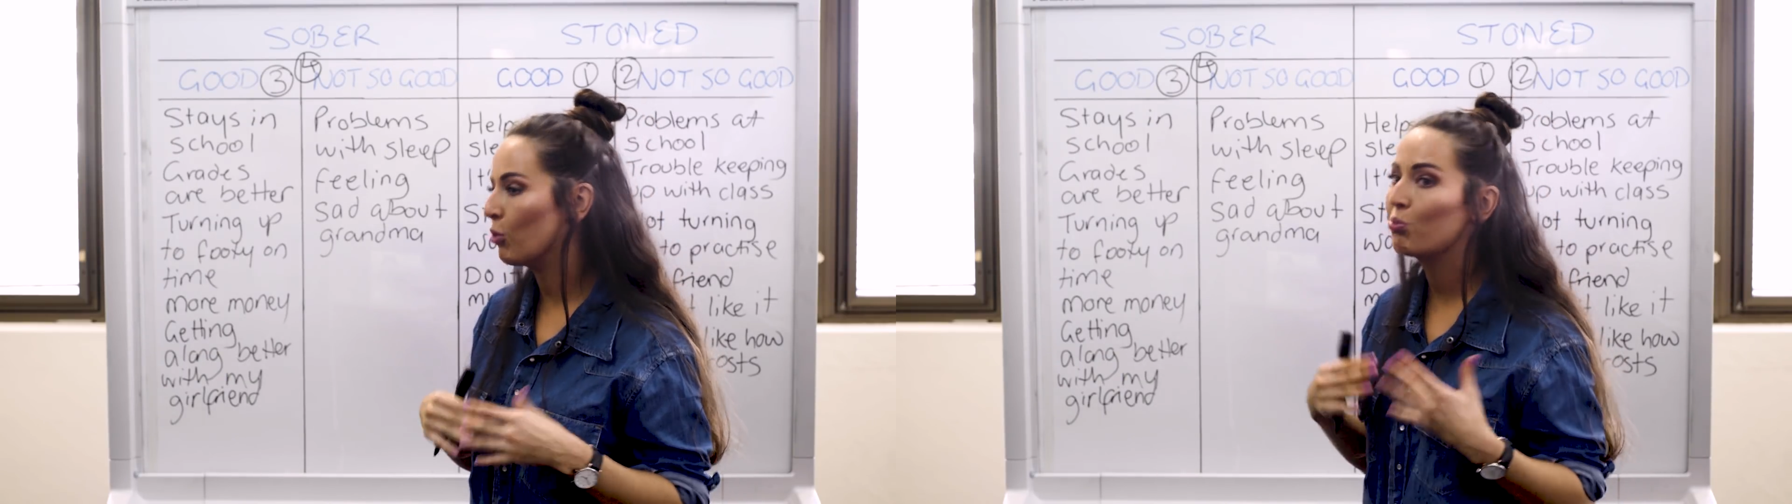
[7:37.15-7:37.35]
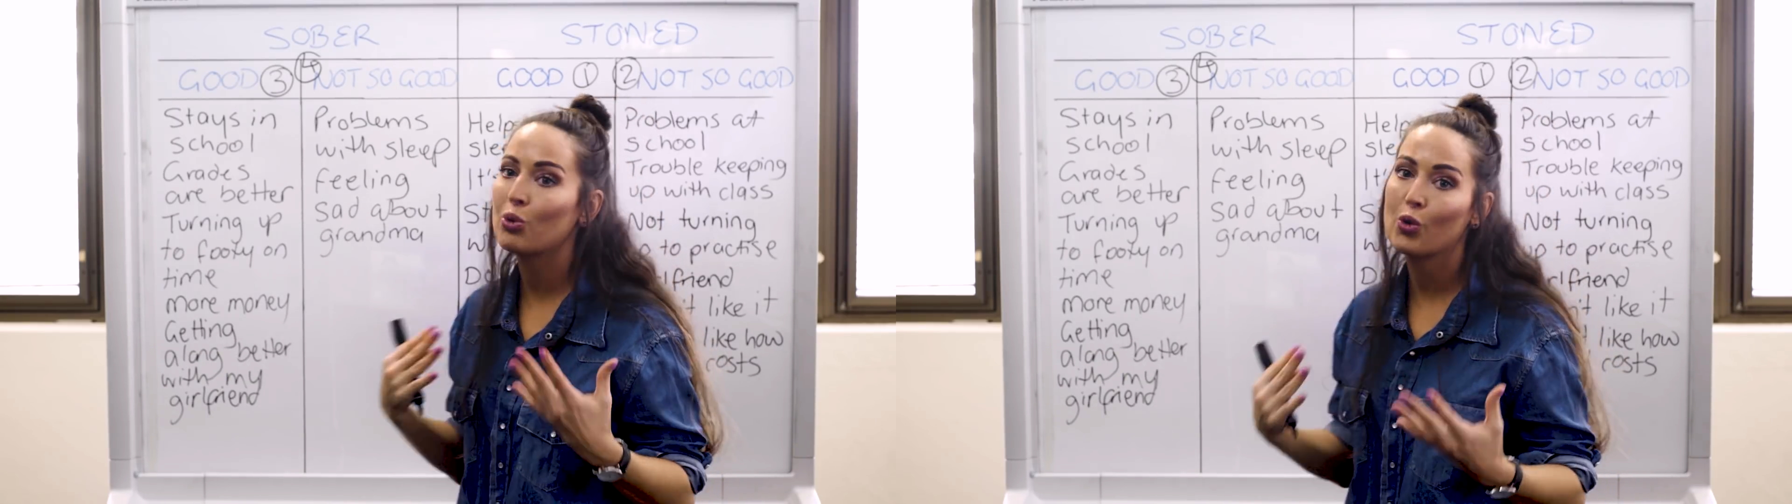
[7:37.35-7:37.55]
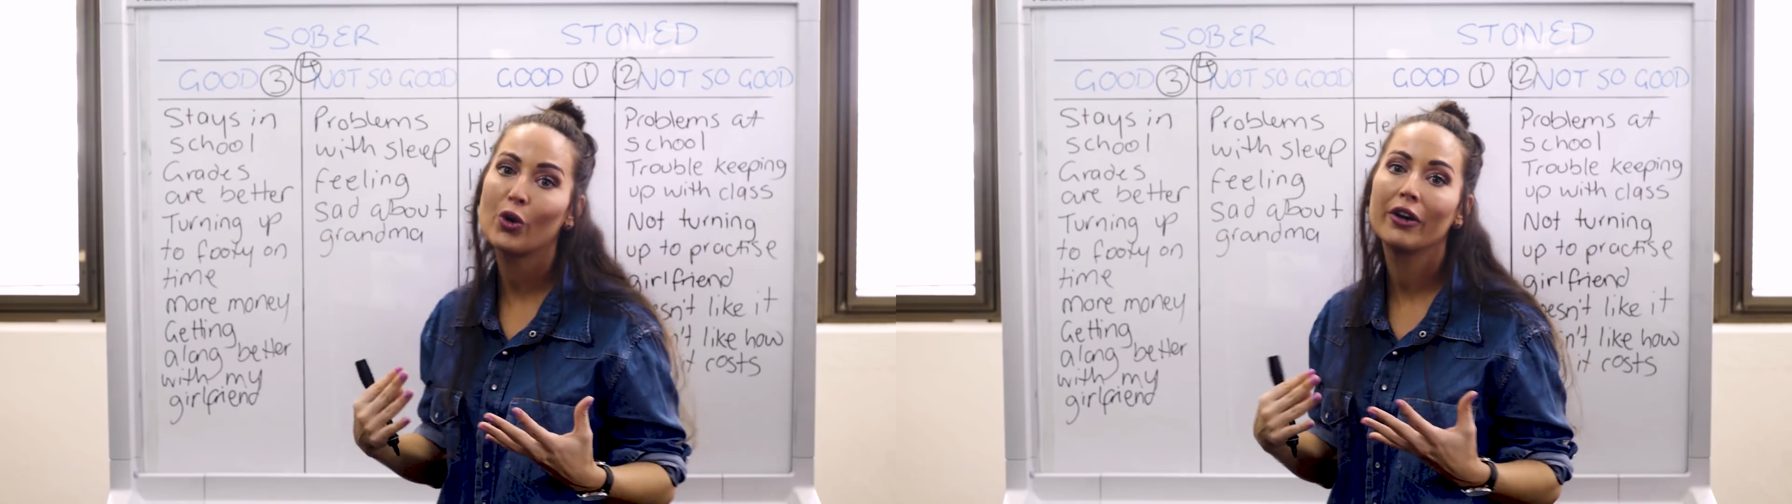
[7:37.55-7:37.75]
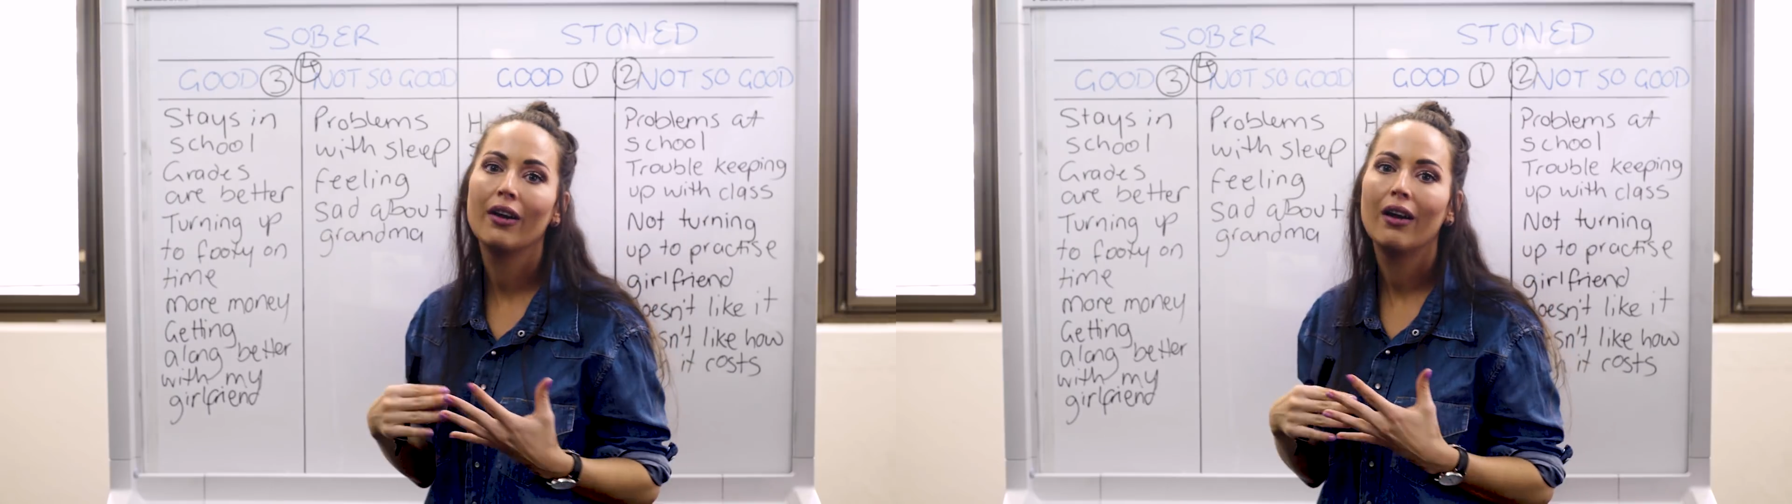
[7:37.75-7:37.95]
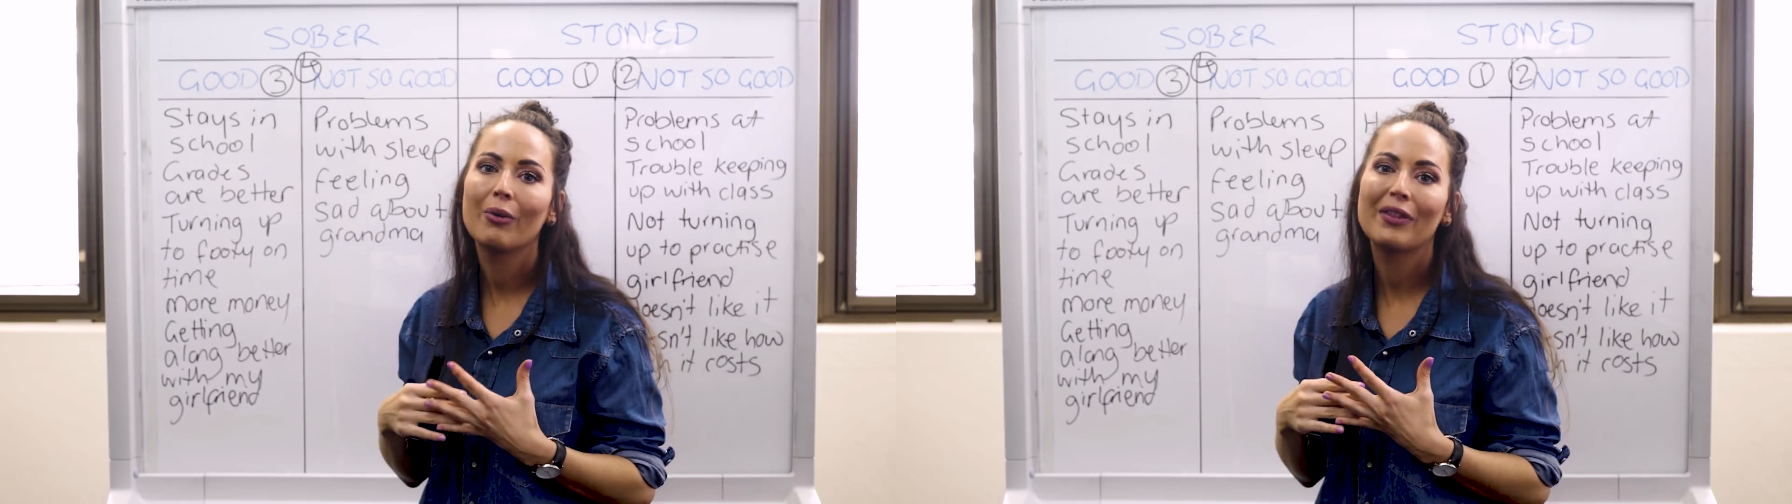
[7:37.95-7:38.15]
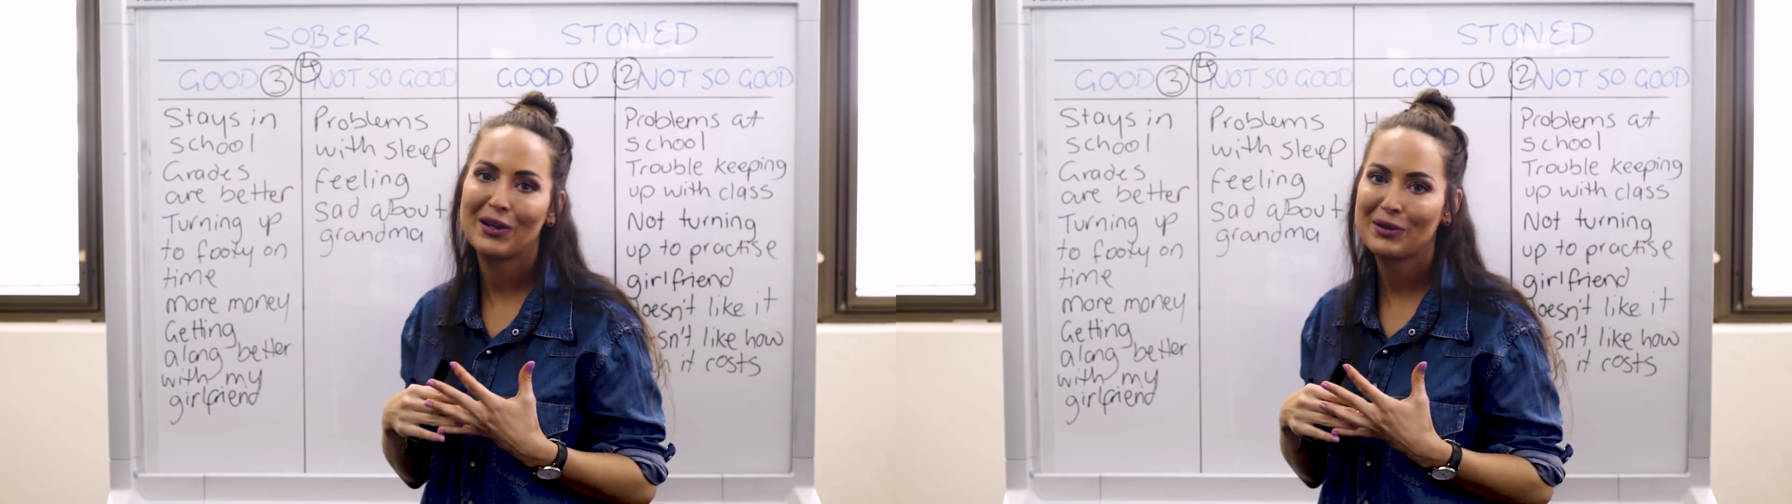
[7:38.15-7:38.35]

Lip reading: bored when they're